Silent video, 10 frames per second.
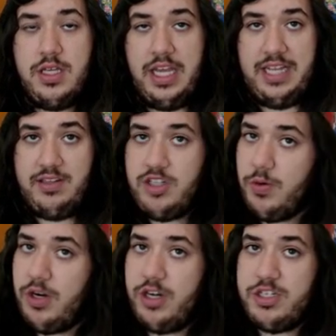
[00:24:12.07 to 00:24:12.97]
He got the
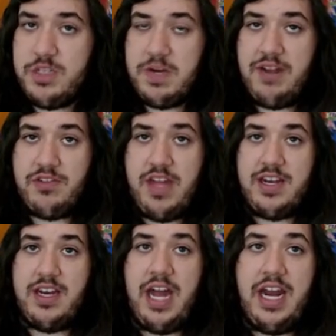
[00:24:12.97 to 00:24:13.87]
turn 1 Archie's, but after
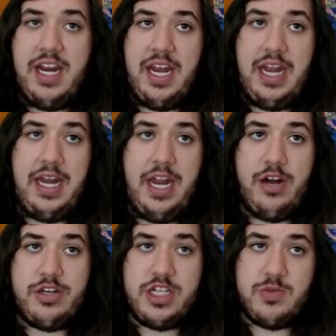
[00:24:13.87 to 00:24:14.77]
that did not hit any
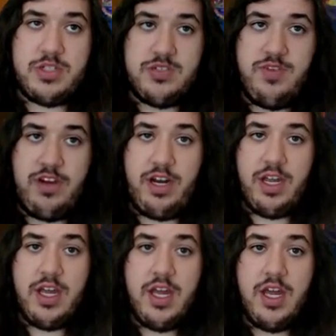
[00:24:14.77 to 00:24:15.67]
energies, which is very